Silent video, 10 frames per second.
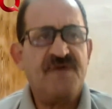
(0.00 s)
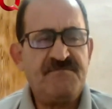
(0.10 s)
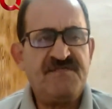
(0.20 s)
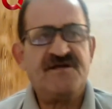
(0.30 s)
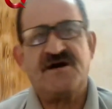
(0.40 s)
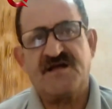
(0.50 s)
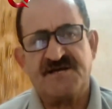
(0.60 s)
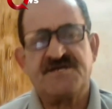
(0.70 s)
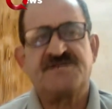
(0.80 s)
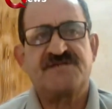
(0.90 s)
Maybe there
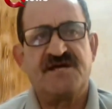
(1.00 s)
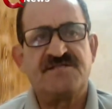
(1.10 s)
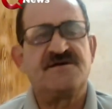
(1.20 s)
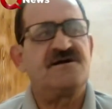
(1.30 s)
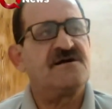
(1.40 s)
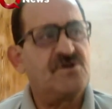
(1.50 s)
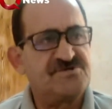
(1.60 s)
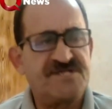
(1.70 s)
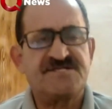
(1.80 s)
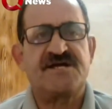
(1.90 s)
are, as I said,
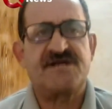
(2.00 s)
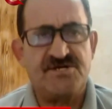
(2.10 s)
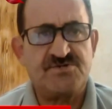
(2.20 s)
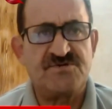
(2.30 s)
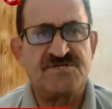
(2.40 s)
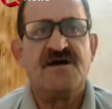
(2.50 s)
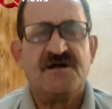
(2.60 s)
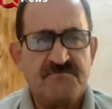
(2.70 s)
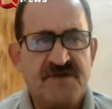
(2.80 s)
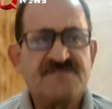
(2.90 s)
logistic
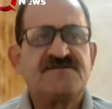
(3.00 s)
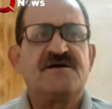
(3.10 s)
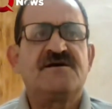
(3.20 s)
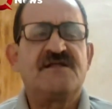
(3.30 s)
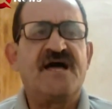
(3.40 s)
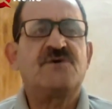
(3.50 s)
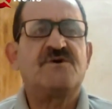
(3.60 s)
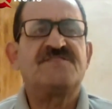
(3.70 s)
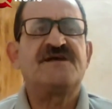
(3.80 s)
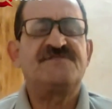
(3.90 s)
issues, but
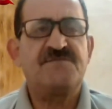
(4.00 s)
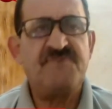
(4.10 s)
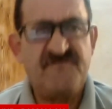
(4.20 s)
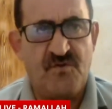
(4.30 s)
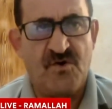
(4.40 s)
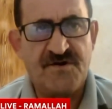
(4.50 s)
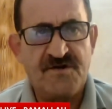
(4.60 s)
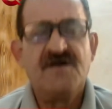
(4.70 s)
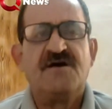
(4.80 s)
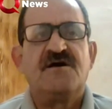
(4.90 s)
like what they did
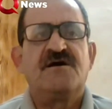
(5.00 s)
before,